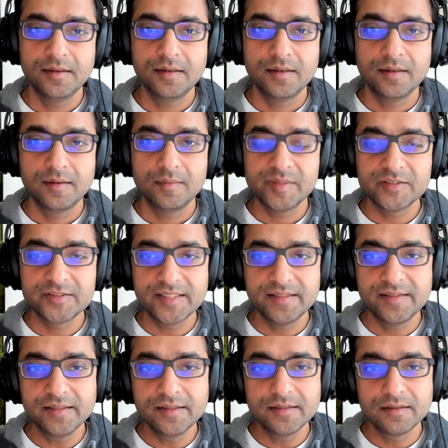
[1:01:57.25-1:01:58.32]
Uh, because I
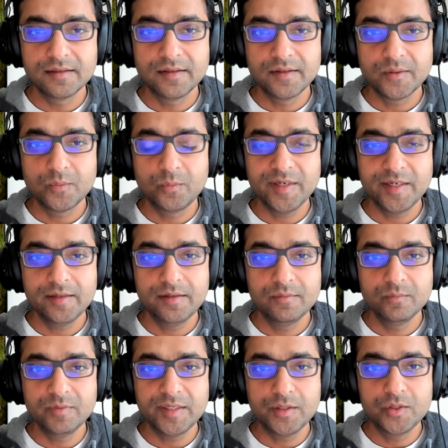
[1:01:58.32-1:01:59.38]
think uh, we
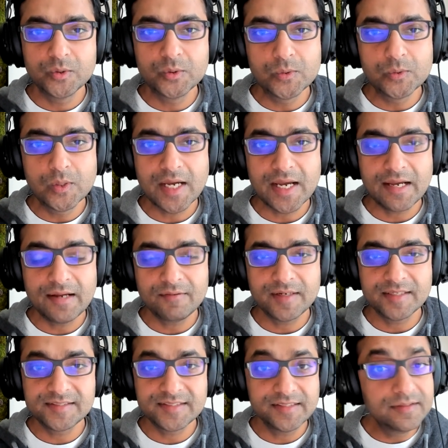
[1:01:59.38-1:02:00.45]
we do have
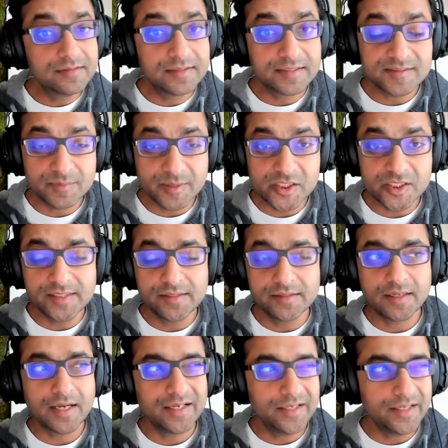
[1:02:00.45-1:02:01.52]
I see especially in
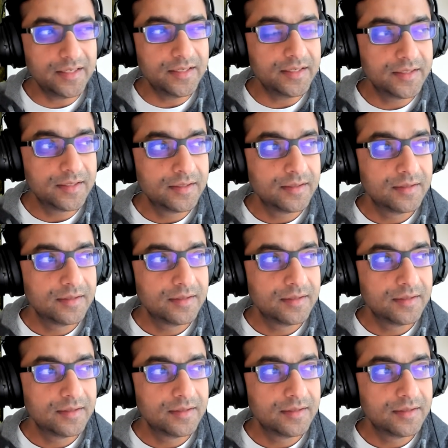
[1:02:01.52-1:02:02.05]
highly